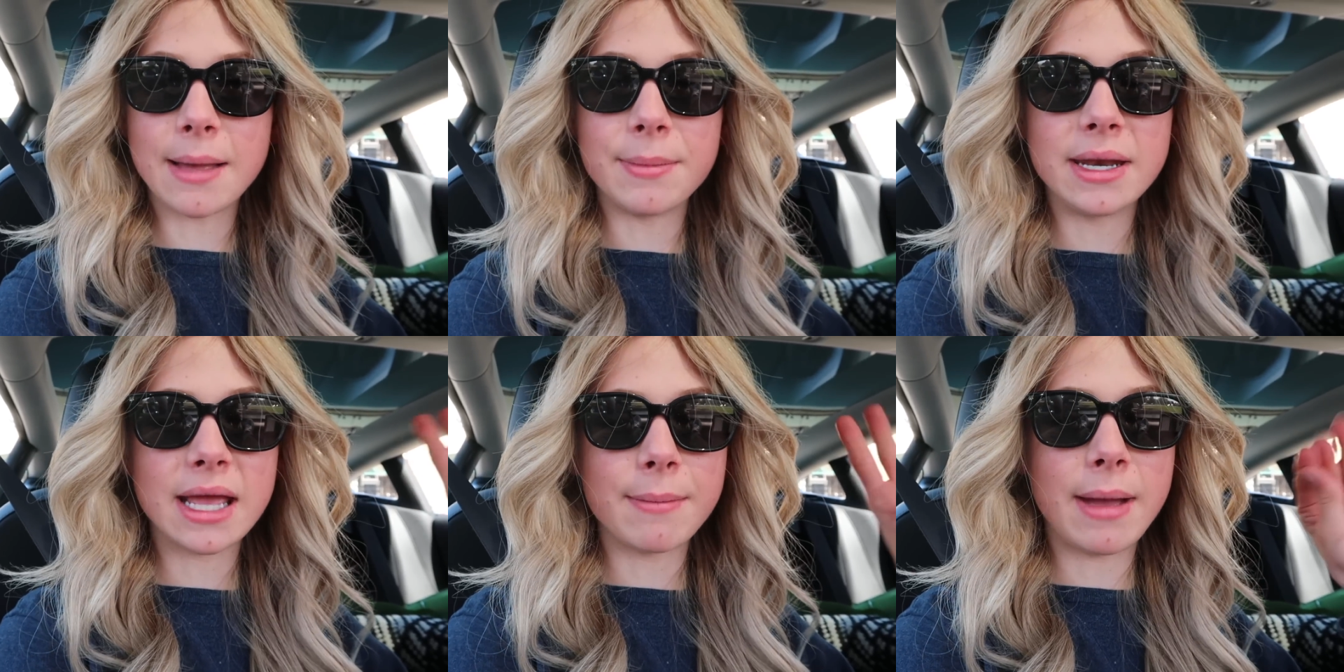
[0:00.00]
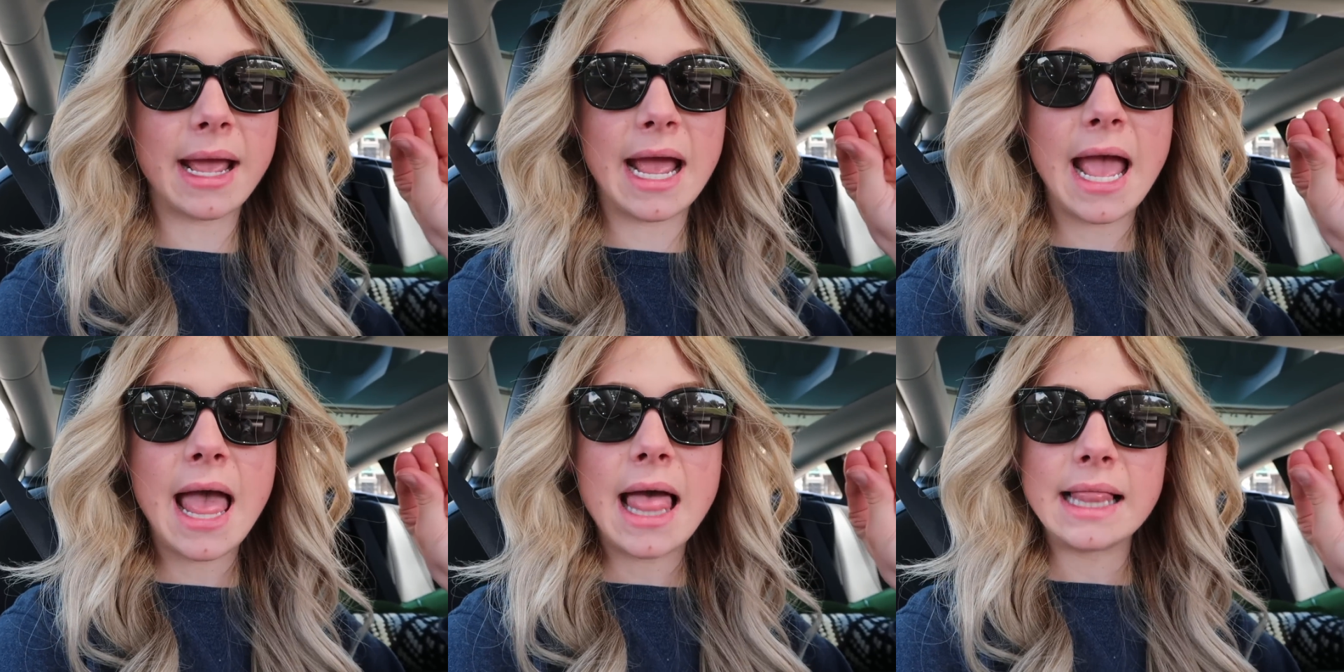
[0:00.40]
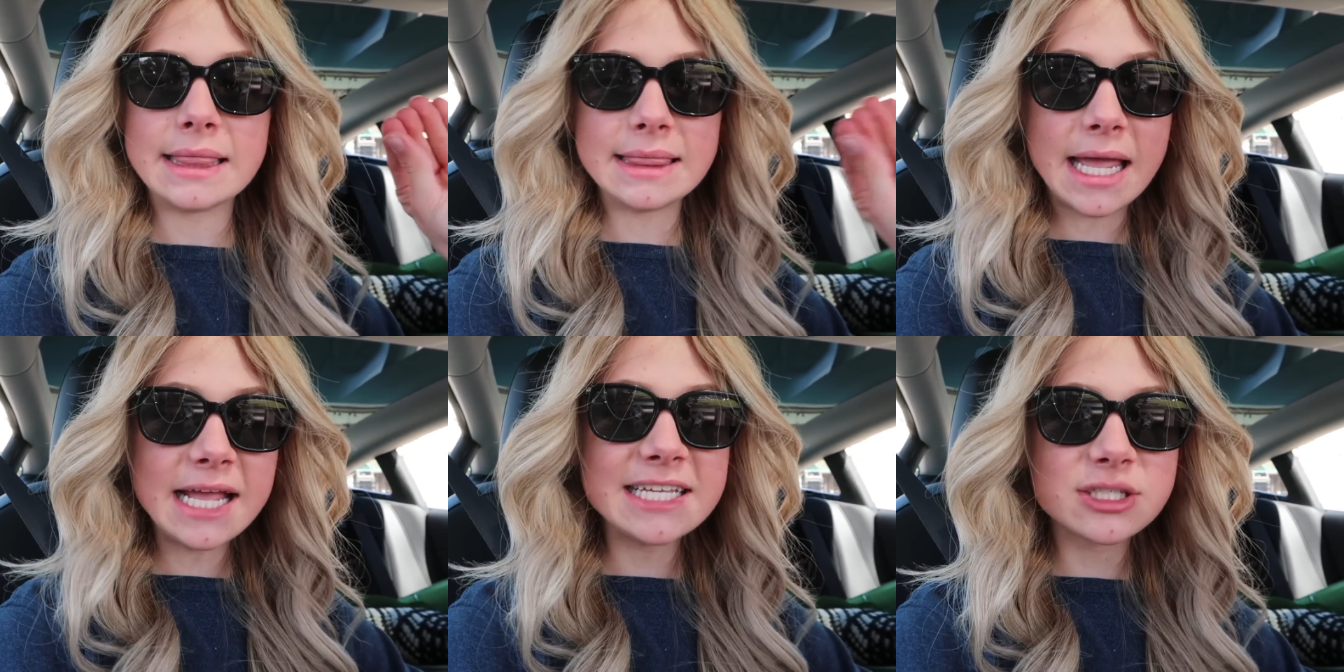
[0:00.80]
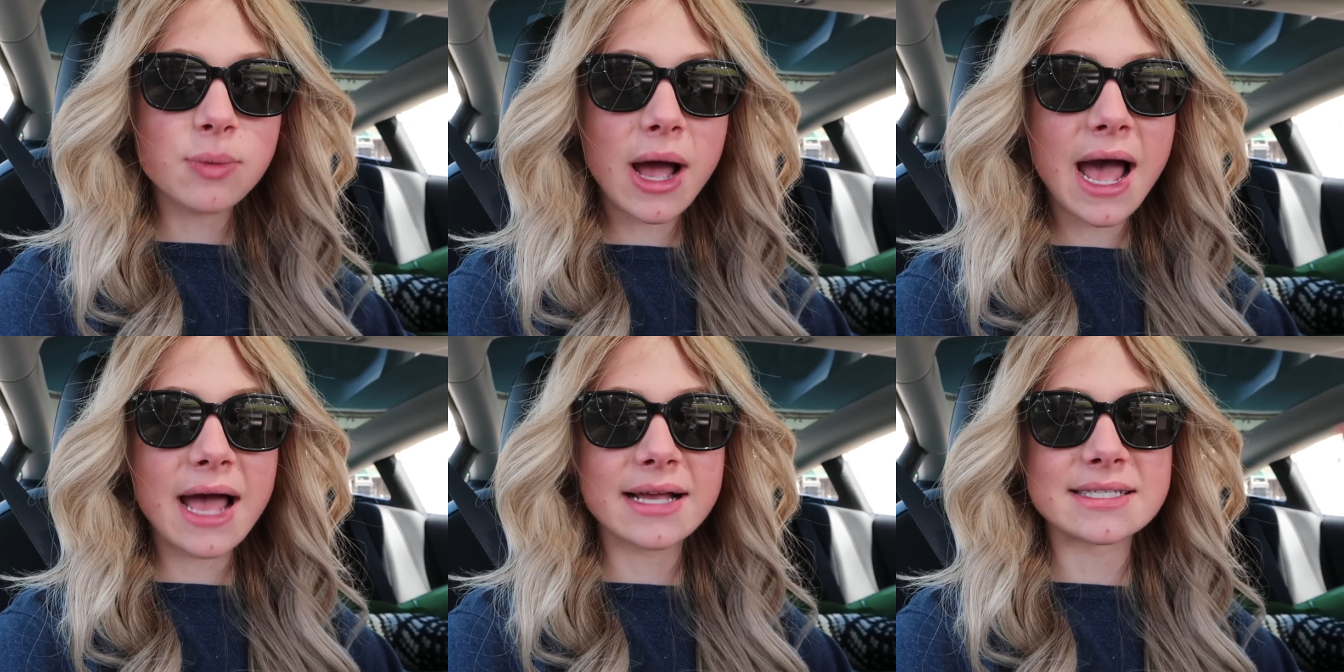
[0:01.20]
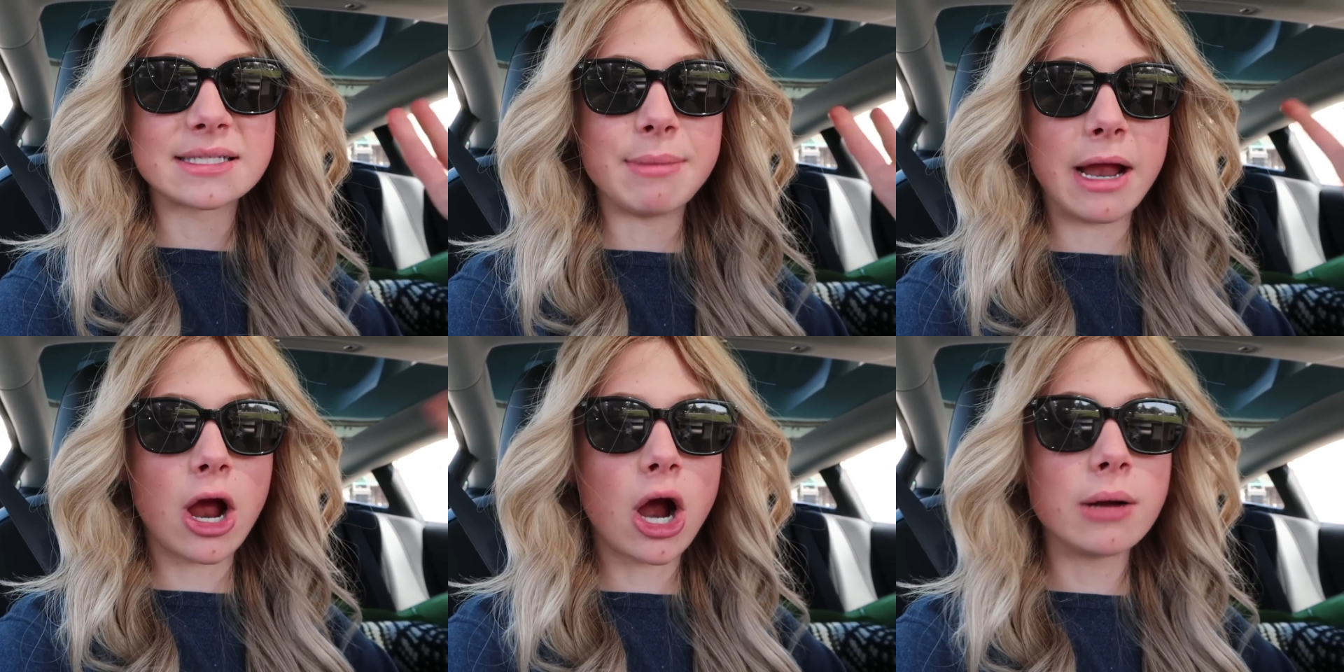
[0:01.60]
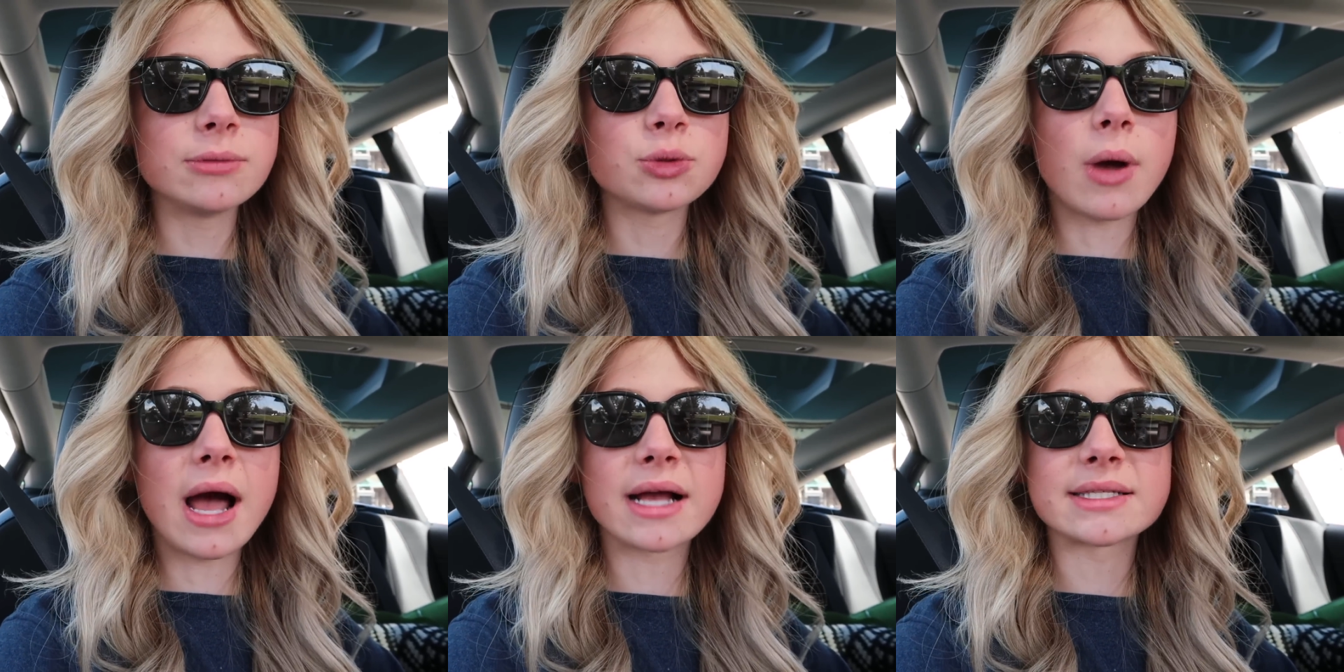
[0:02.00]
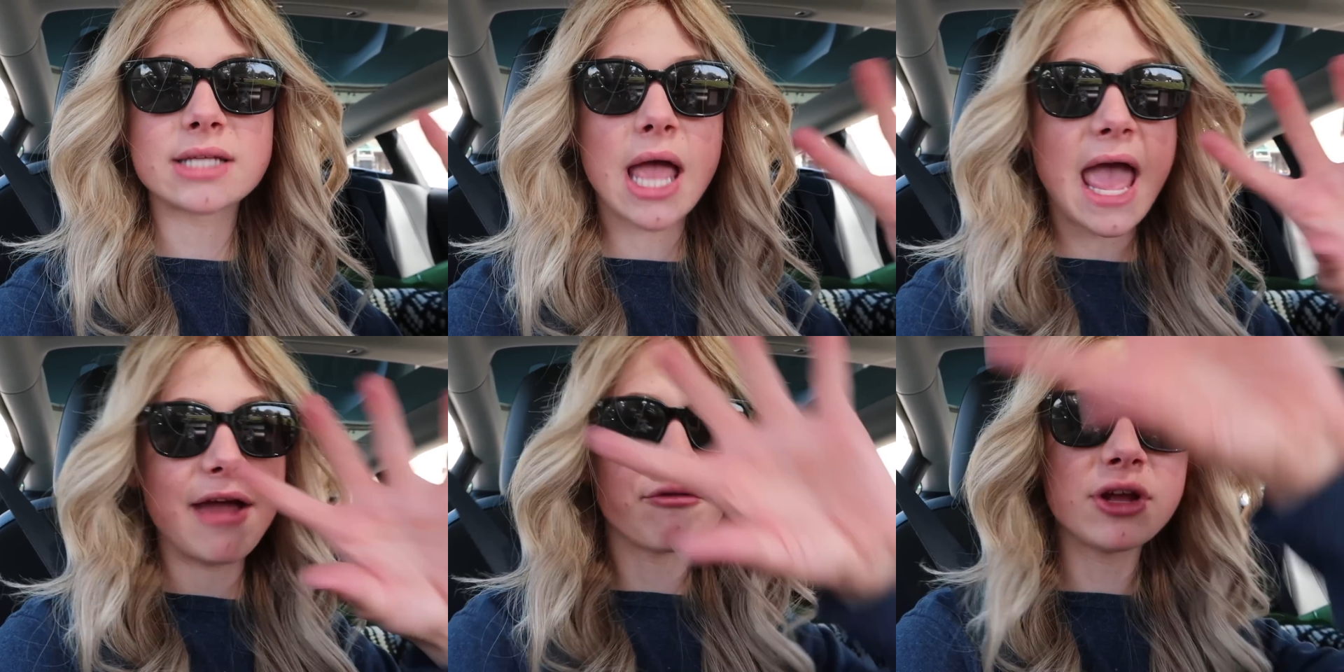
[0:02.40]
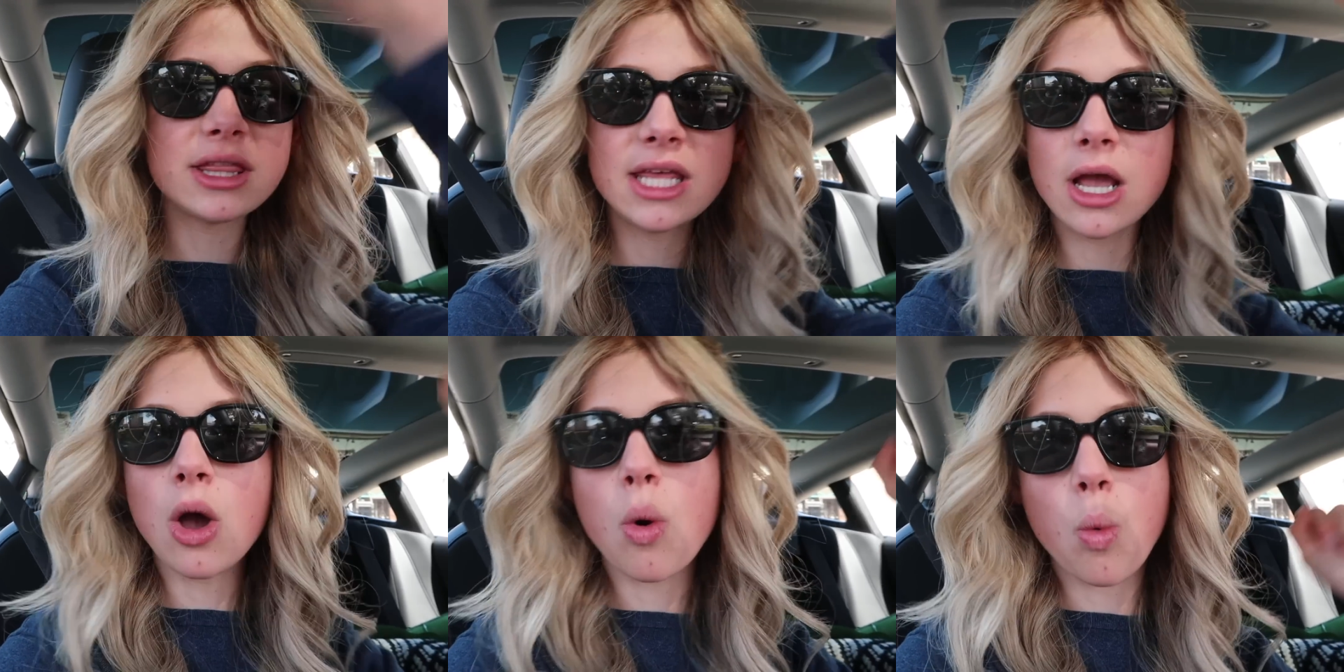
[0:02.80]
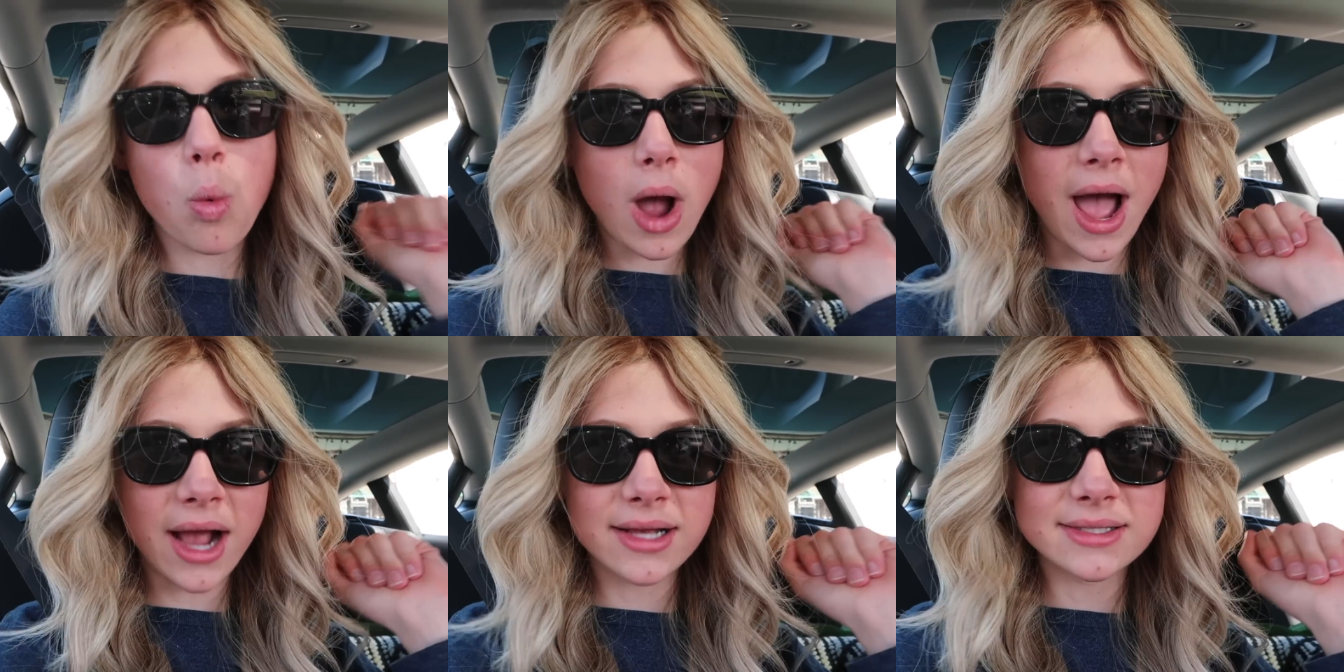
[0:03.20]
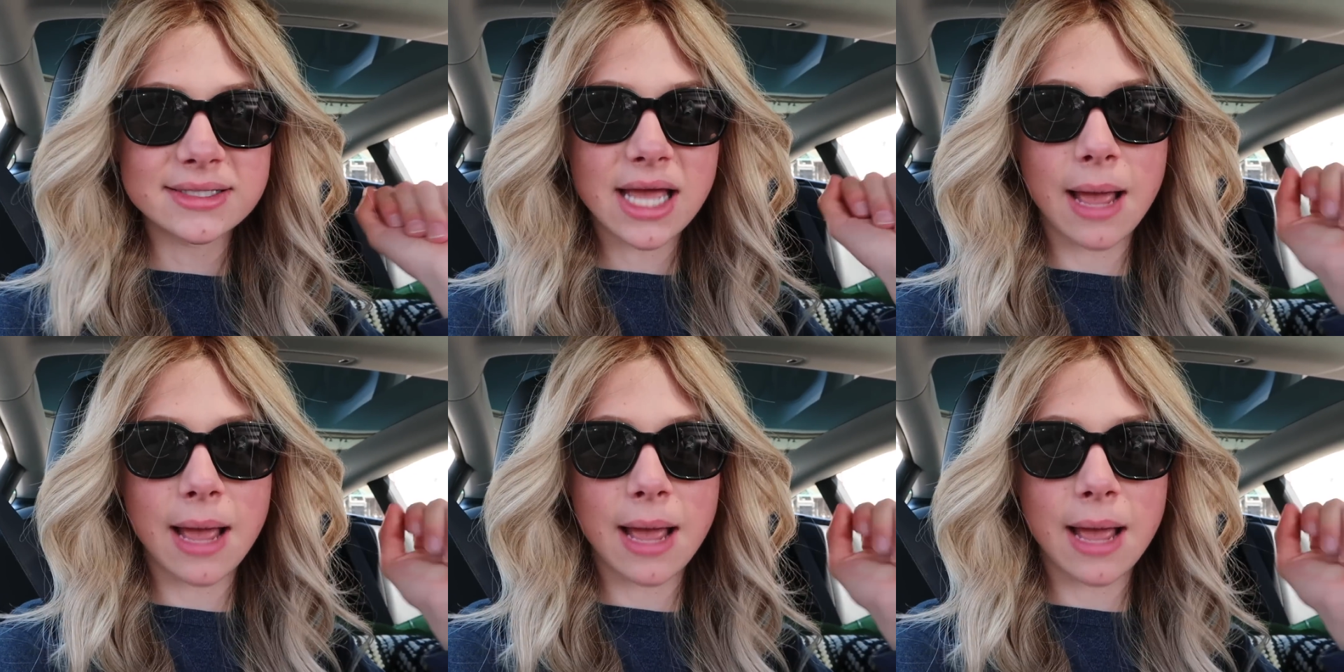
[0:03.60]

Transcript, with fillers: I'm gonna get my legs waxed, my arms waxed, everything waxed.